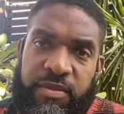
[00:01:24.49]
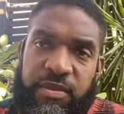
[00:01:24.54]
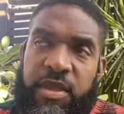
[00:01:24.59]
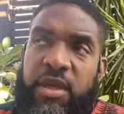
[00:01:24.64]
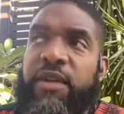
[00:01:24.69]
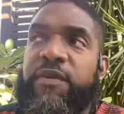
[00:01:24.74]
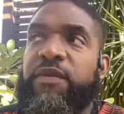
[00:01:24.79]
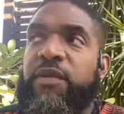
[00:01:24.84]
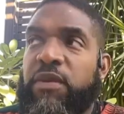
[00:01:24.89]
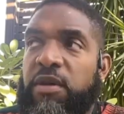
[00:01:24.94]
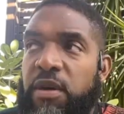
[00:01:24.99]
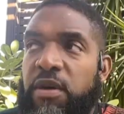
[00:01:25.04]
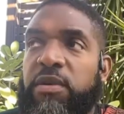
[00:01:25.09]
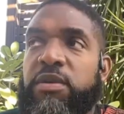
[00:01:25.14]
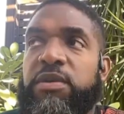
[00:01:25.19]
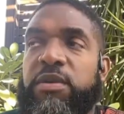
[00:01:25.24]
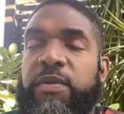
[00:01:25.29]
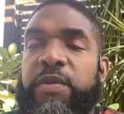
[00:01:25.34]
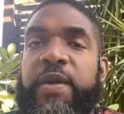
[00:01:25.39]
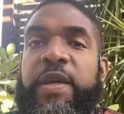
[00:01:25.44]
That if you go
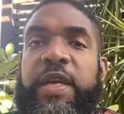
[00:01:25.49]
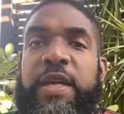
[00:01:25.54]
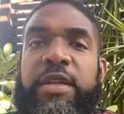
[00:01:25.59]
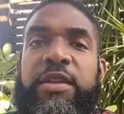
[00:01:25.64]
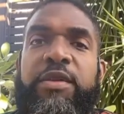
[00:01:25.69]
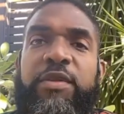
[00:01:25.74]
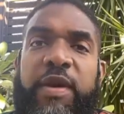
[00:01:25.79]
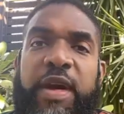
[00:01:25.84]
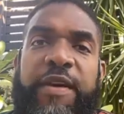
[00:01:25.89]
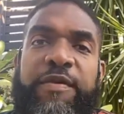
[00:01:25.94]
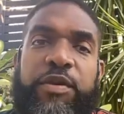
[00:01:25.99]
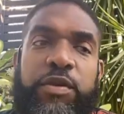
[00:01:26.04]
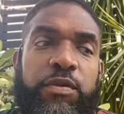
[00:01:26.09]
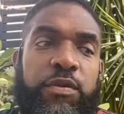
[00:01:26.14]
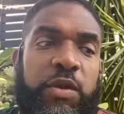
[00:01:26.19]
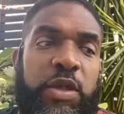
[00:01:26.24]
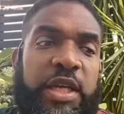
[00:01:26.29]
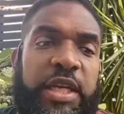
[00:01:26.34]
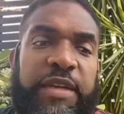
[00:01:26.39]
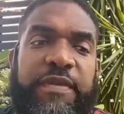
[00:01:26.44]
somewhere and you have to
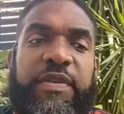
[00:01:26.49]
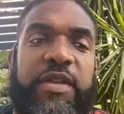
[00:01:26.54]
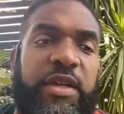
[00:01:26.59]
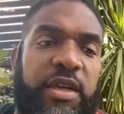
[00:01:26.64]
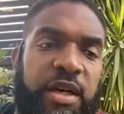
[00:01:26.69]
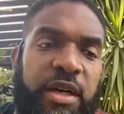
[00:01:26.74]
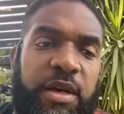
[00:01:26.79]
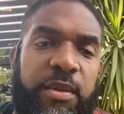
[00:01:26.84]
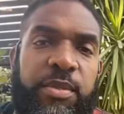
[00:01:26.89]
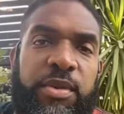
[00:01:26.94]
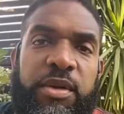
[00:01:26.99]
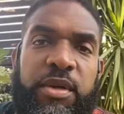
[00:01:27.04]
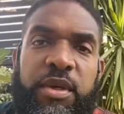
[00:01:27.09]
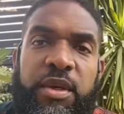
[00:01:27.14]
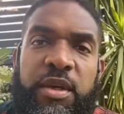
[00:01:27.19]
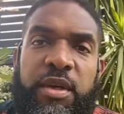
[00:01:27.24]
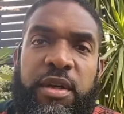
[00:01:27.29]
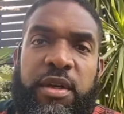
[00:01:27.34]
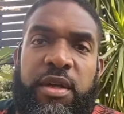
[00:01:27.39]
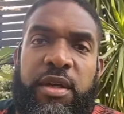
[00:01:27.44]
give it up
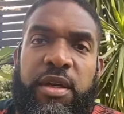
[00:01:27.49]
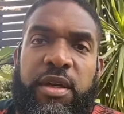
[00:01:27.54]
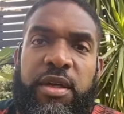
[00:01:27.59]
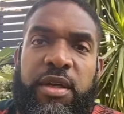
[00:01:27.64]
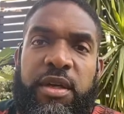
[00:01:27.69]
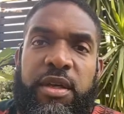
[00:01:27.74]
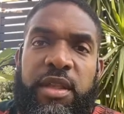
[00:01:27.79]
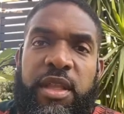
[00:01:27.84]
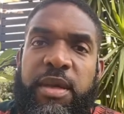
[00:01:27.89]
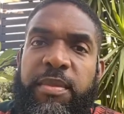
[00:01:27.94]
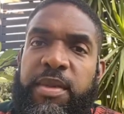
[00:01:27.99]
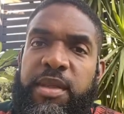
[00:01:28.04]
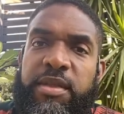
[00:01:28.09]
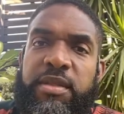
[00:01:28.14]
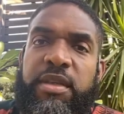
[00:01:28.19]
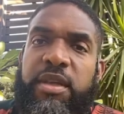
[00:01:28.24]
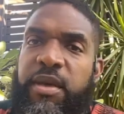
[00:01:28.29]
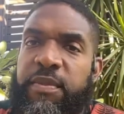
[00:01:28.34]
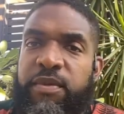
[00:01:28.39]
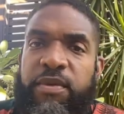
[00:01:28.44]
that means
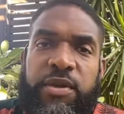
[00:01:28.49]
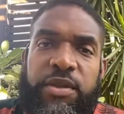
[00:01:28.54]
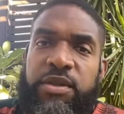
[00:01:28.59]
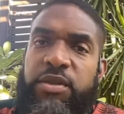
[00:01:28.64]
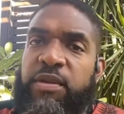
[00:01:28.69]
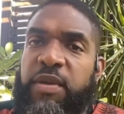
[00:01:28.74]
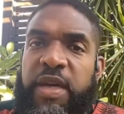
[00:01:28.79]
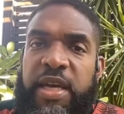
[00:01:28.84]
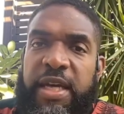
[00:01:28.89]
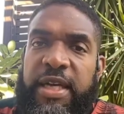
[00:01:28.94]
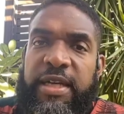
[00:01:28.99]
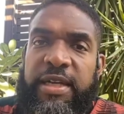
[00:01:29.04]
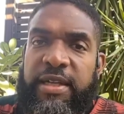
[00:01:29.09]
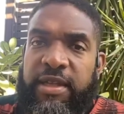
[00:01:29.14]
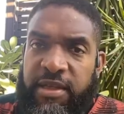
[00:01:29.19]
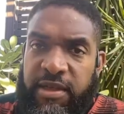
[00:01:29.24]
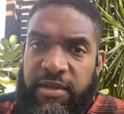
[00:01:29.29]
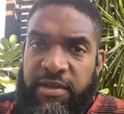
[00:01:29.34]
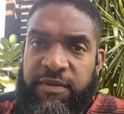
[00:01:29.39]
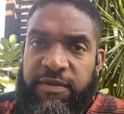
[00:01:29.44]
at that point you can't
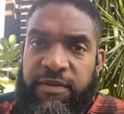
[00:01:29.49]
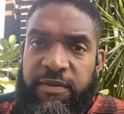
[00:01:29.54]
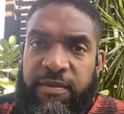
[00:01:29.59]
leave.